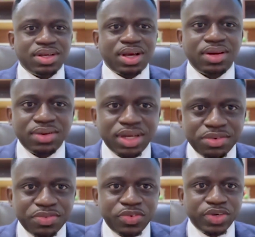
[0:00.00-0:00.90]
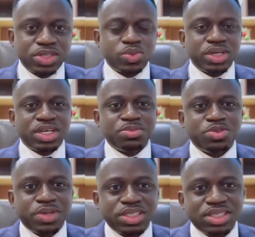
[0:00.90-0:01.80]
Hello lovely viewers, welcome
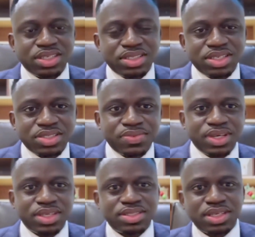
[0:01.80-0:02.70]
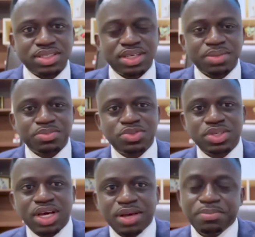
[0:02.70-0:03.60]
to my channel. This is Felix and um,
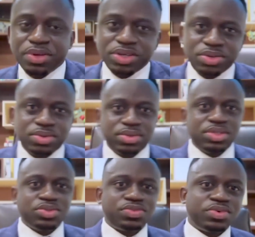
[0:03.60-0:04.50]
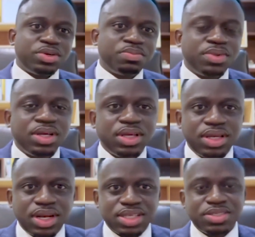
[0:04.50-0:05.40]
today I bring you news from
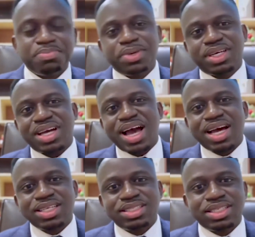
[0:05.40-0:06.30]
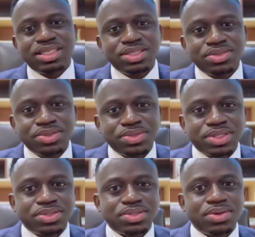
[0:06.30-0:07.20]
Luxembourg and uh, this
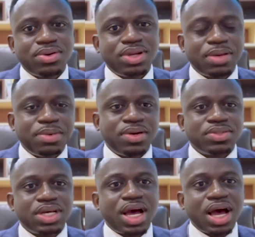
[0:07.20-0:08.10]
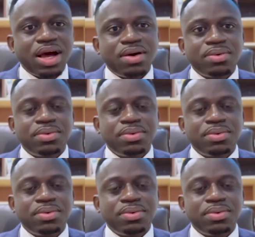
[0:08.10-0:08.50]
news is all about how